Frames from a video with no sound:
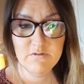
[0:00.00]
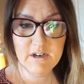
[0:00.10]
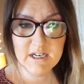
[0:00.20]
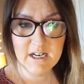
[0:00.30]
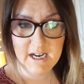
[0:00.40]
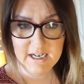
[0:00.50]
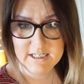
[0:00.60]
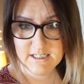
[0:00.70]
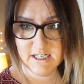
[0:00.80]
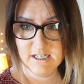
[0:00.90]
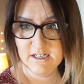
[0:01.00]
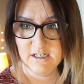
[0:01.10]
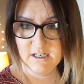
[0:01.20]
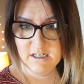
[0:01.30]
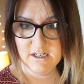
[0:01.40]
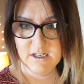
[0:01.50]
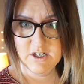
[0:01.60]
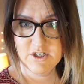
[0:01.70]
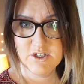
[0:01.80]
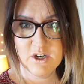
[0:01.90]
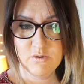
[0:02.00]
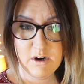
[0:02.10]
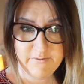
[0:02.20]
ring light. So